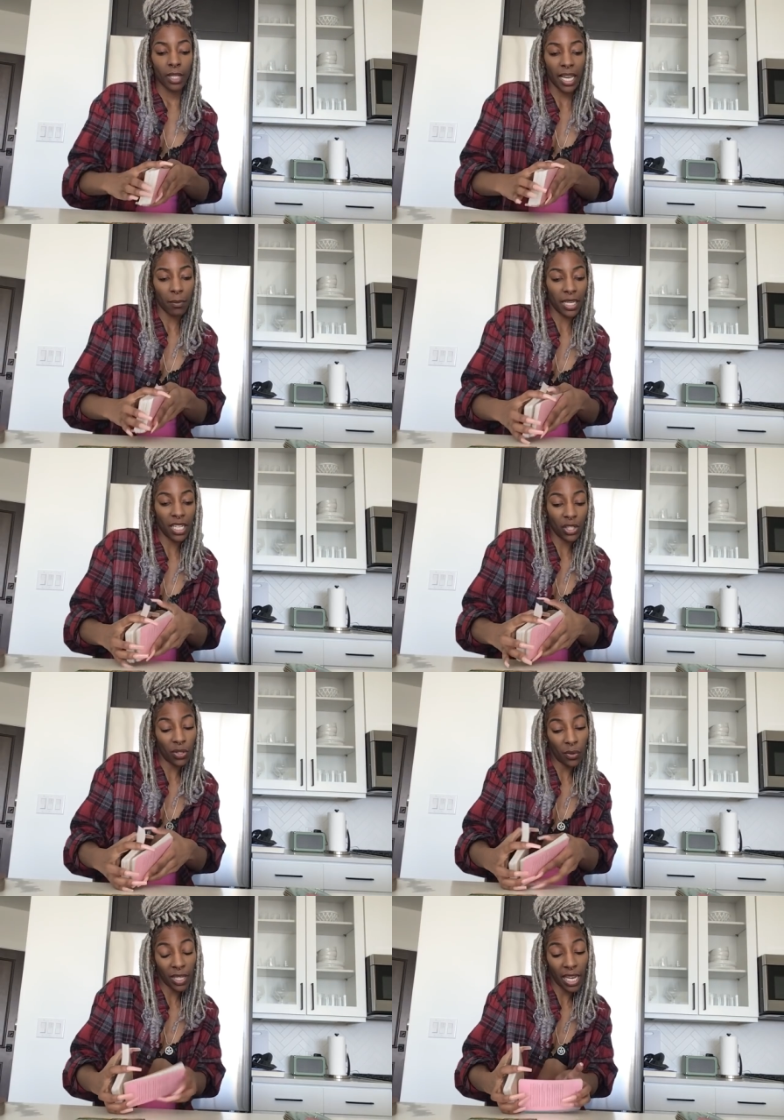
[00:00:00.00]
I'm getting you
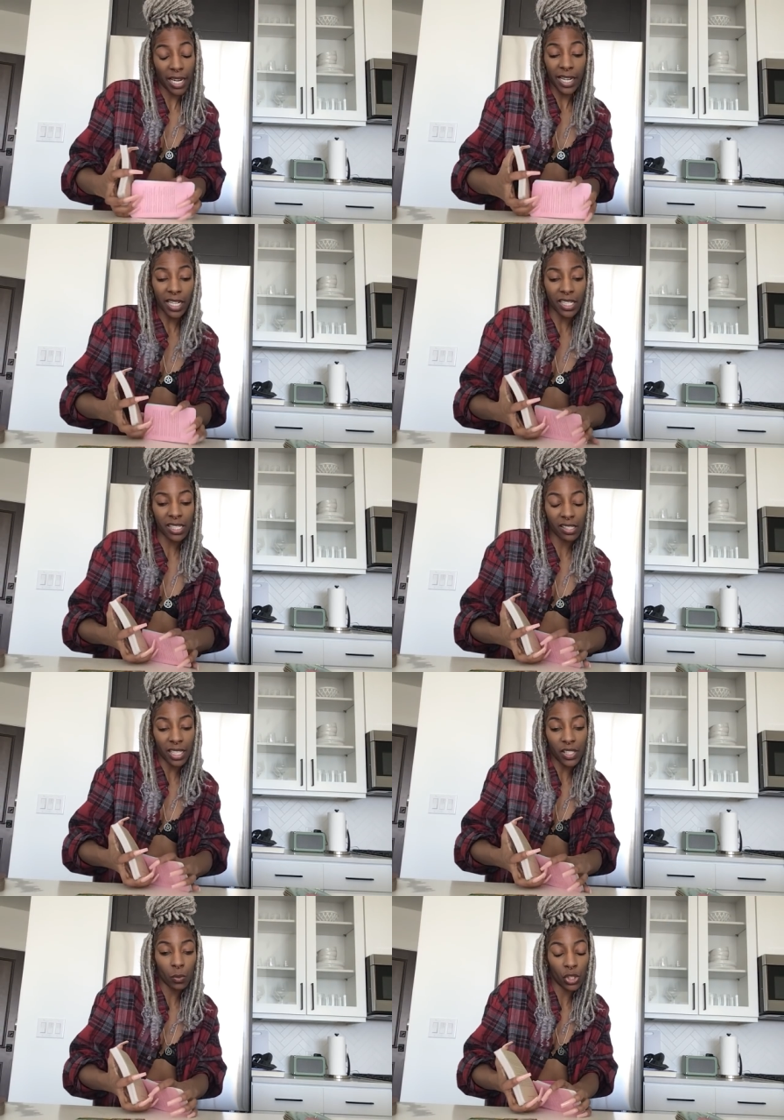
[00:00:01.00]
don't care. It's
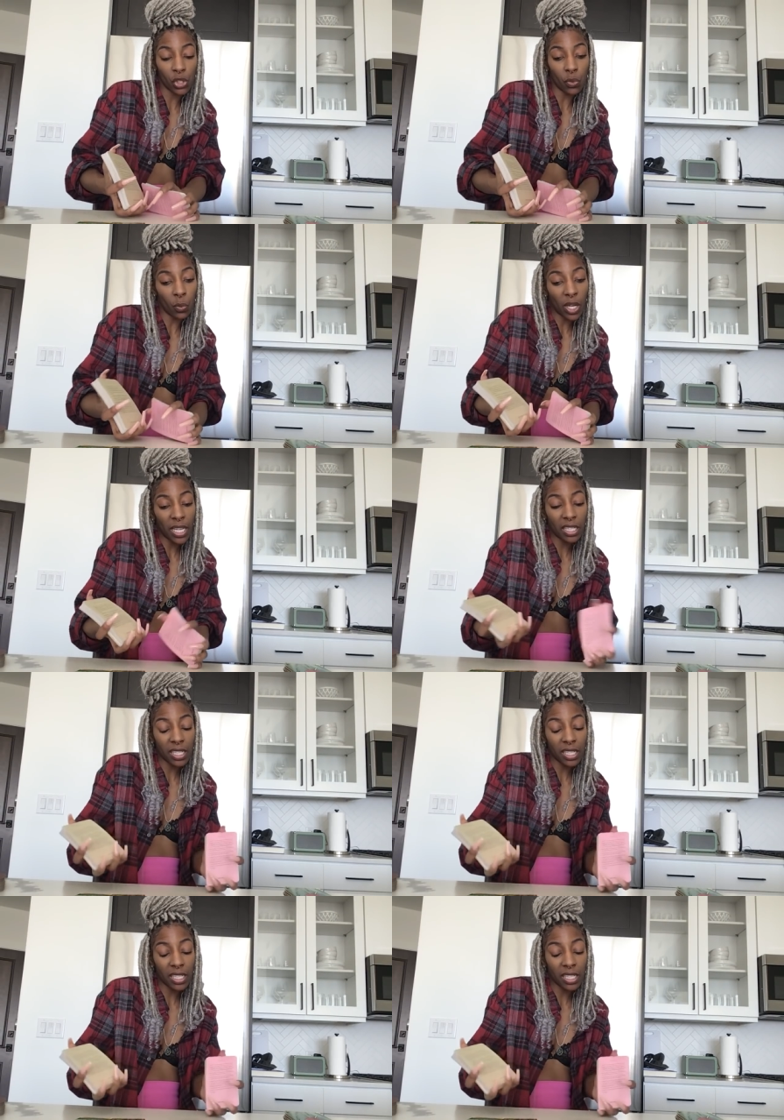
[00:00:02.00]
it's what you want.